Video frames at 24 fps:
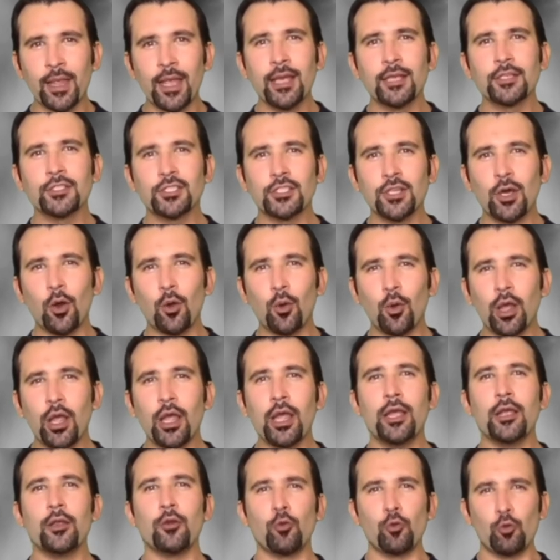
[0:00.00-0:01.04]
So,
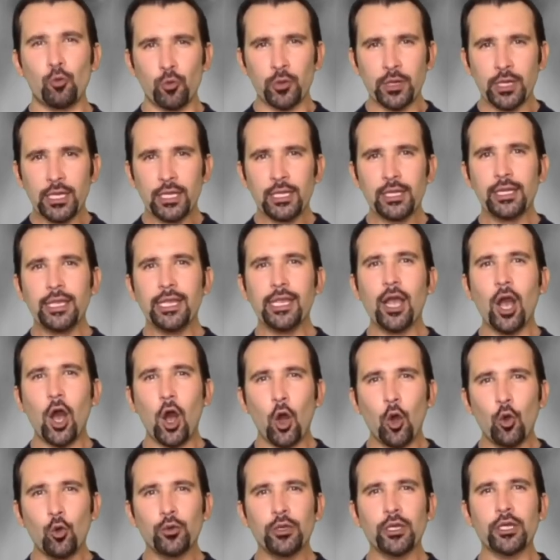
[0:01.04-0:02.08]
really
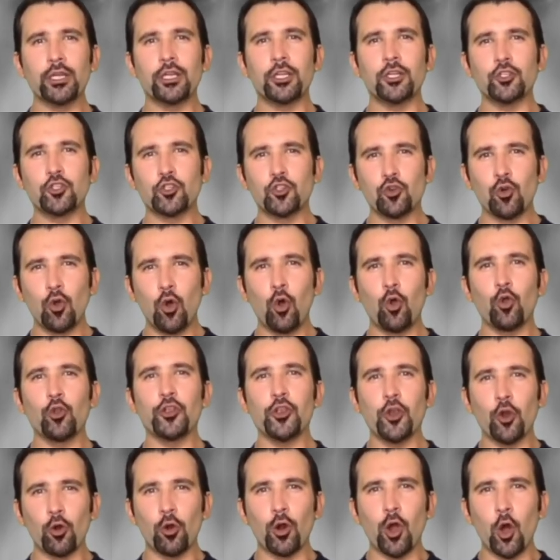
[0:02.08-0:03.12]
hone and control
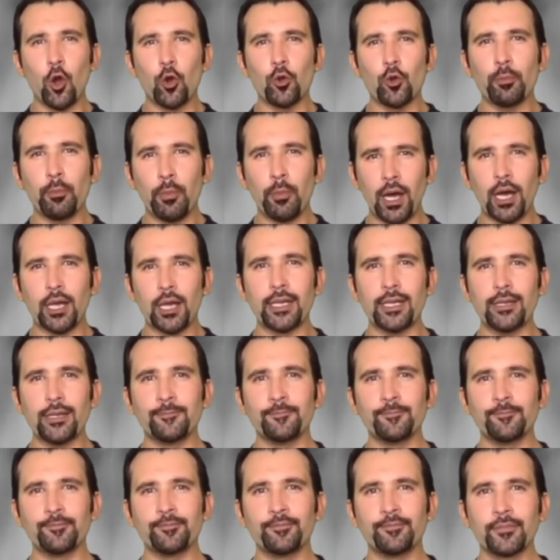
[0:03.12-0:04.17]
your own body.
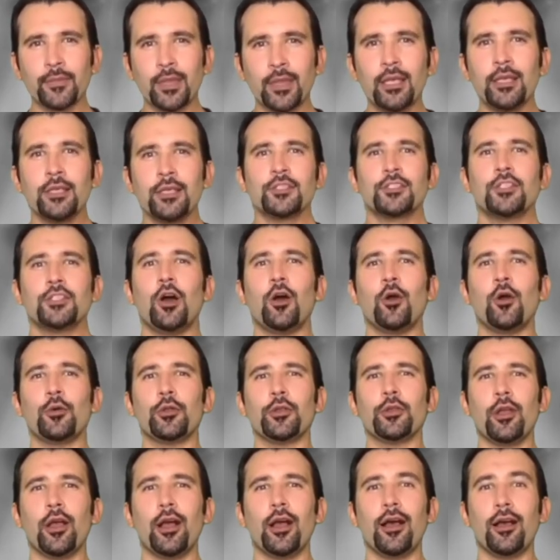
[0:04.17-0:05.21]
So,
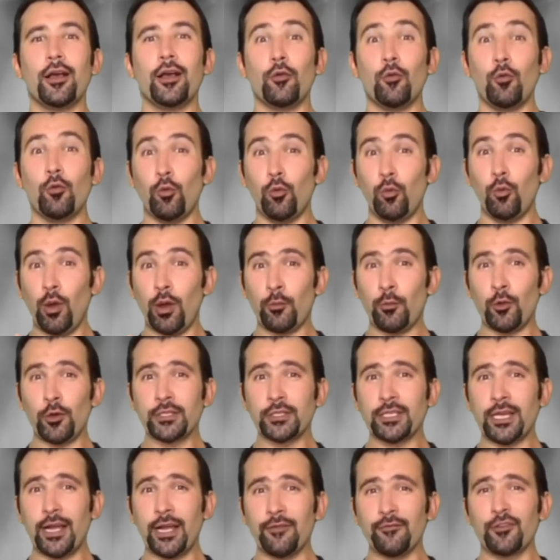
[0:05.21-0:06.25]
one more
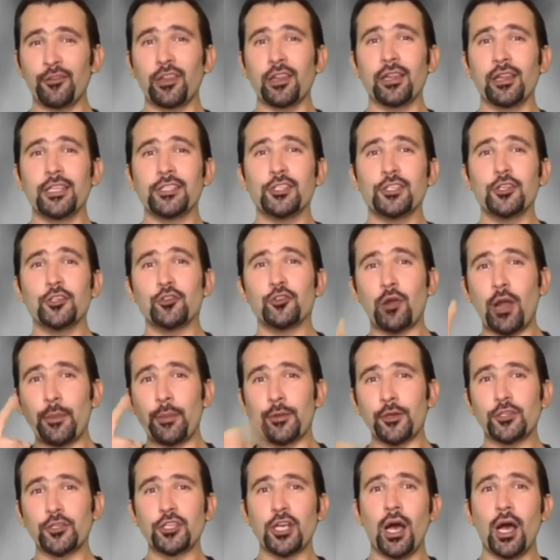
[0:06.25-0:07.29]
time for the lizard, drop
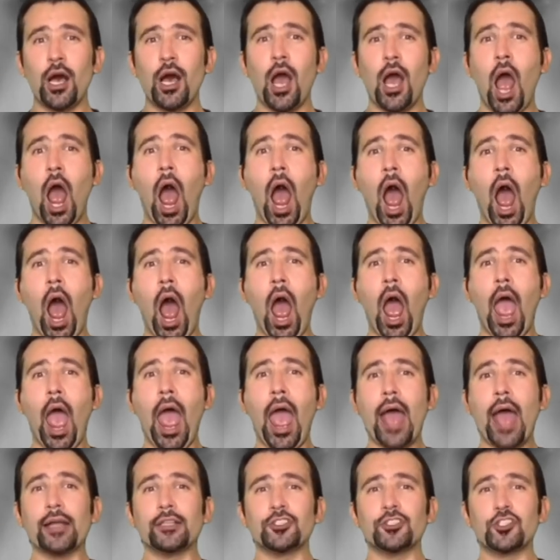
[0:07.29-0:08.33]
your jaw,
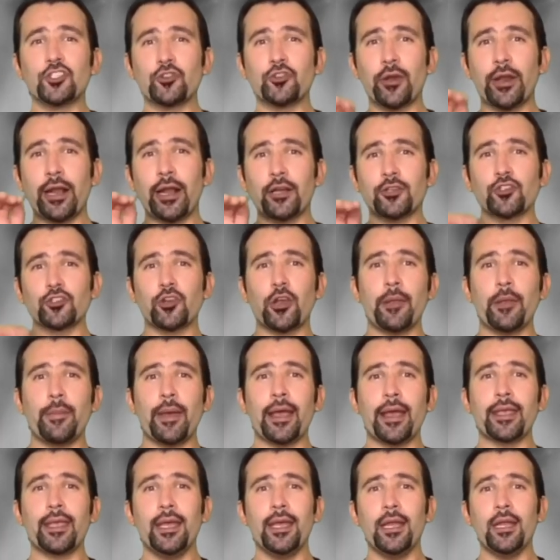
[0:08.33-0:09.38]
and straight out, straight
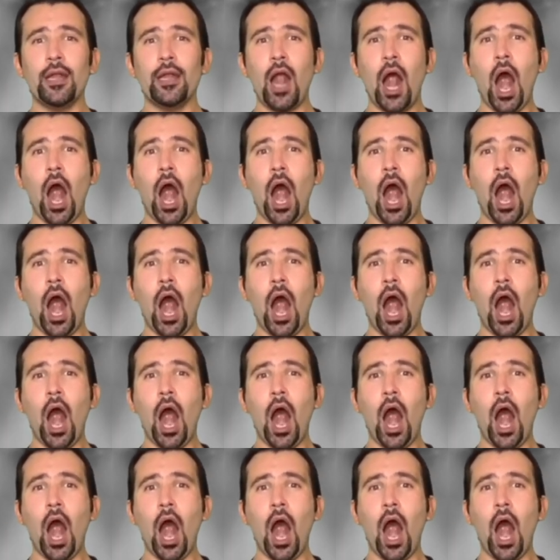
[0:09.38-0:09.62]
back in.